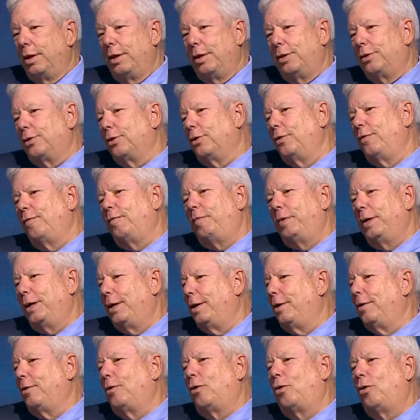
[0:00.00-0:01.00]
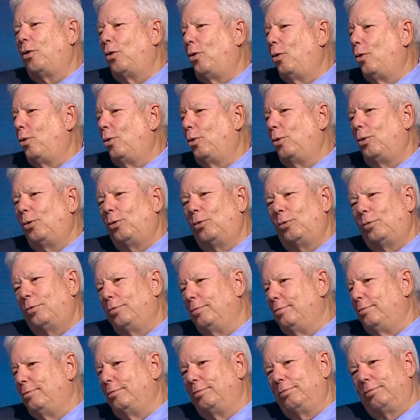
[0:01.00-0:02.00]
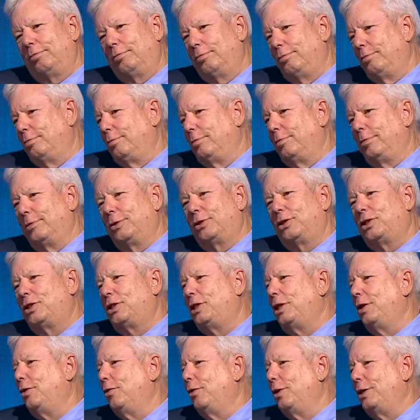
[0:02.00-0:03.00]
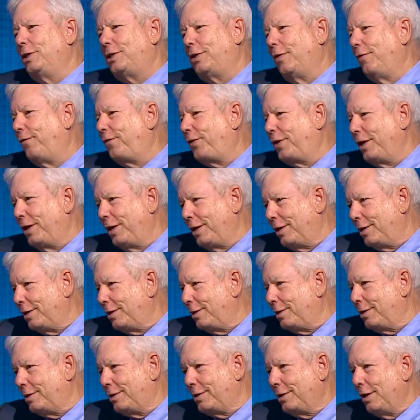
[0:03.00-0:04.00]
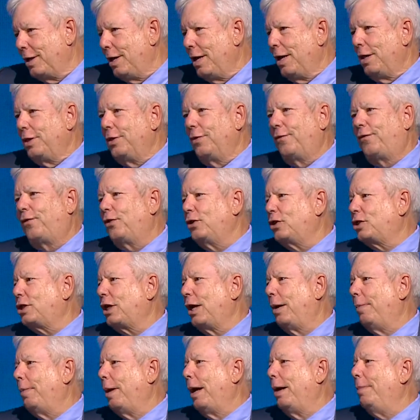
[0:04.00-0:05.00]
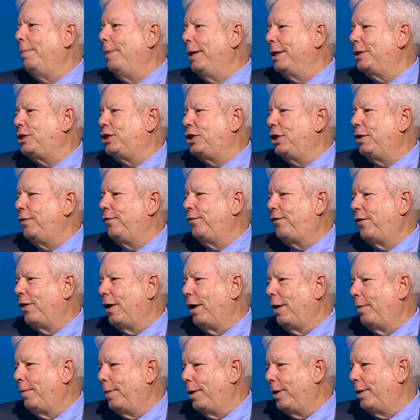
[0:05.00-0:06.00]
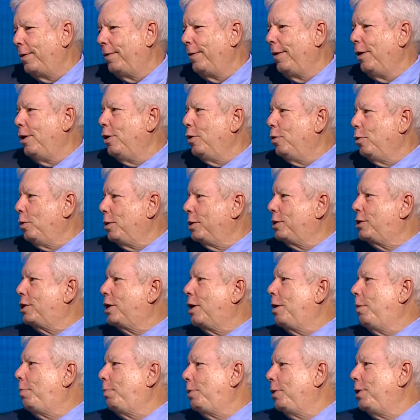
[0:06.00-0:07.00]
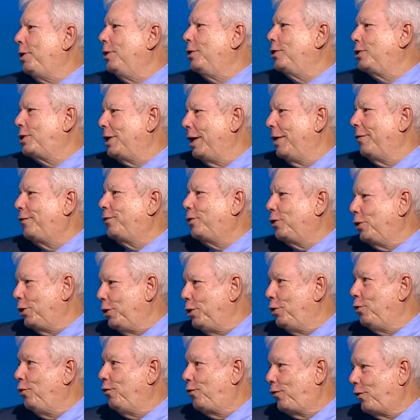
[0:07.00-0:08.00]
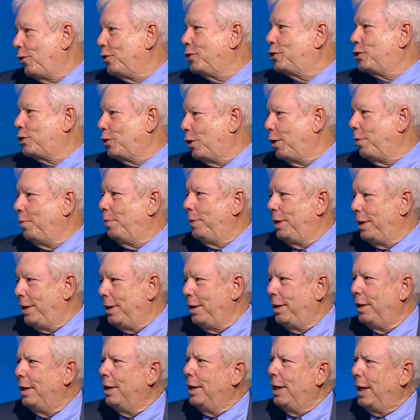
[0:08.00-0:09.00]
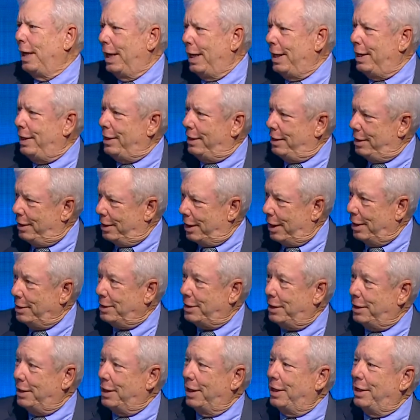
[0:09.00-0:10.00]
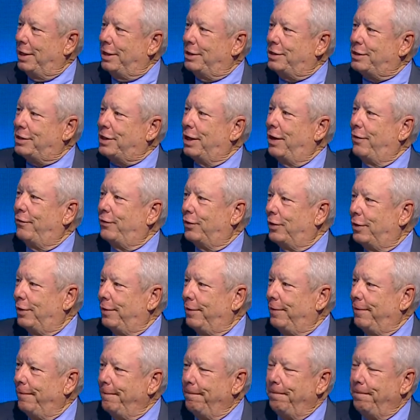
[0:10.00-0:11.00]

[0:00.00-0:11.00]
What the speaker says: there have been a whole series of things. The first time I met Gene Fama was a couple of years after you first saw me, in 1987.